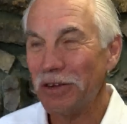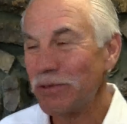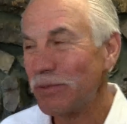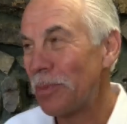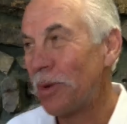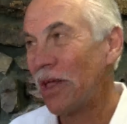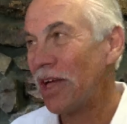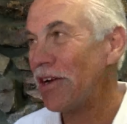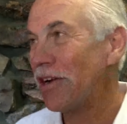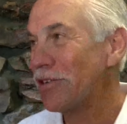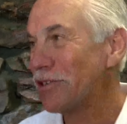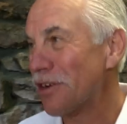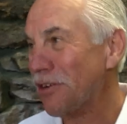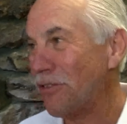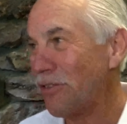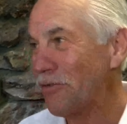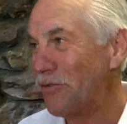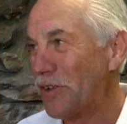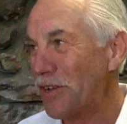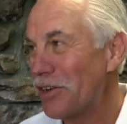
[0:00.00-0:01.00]
players on
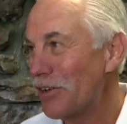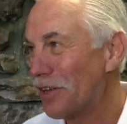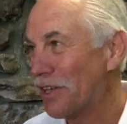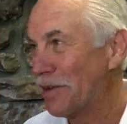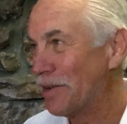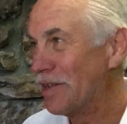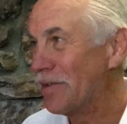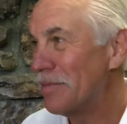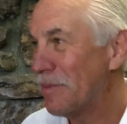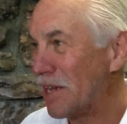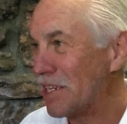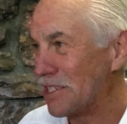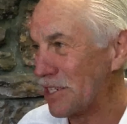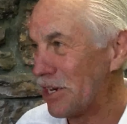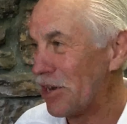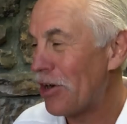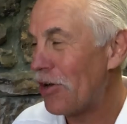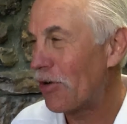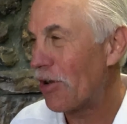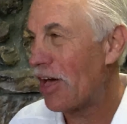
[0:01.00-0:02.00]
the field, it makes it
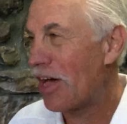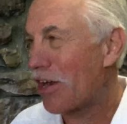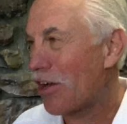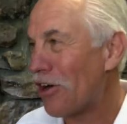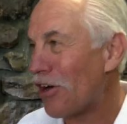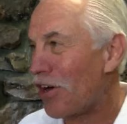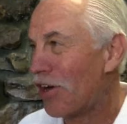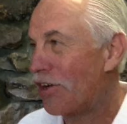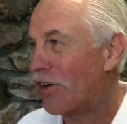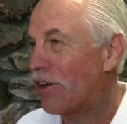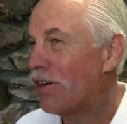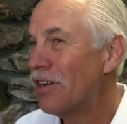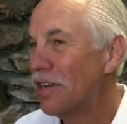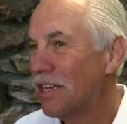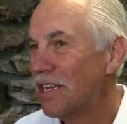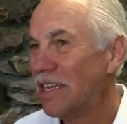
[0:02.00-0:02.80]
a whole lot harder.